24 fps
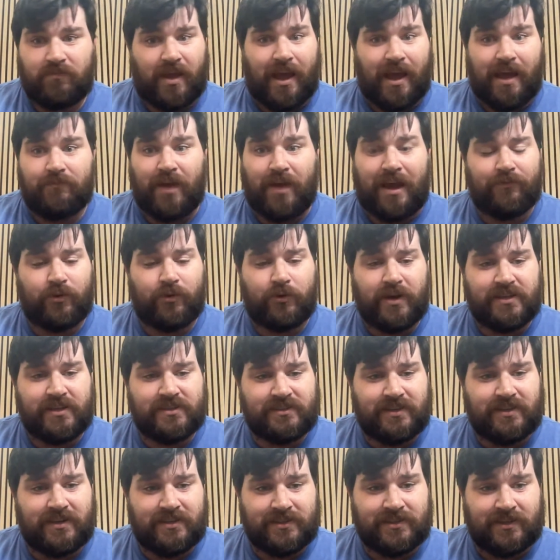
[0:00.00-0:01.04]
ha- have a great
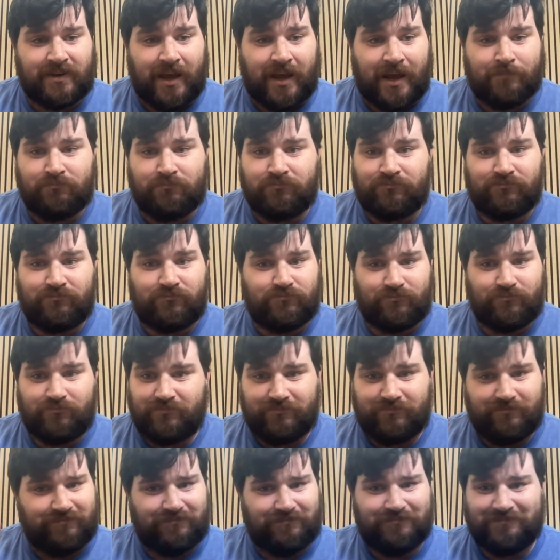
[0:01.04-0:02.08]
season. I'm
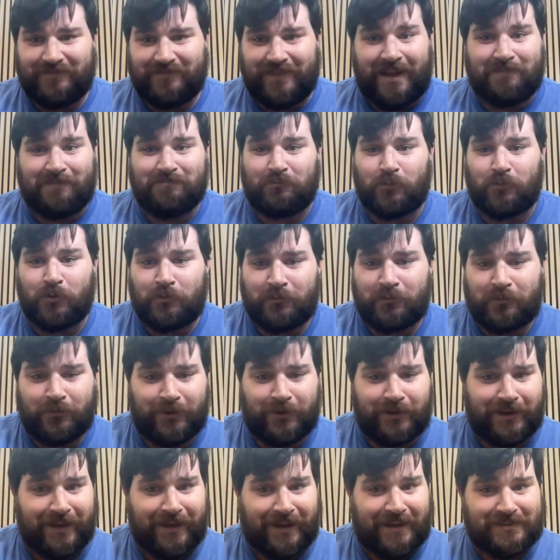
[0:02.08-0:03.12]
rooting
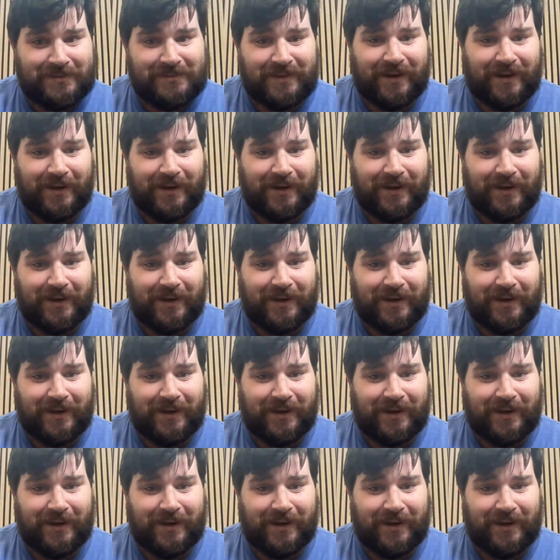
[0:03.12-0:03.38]
for you guys.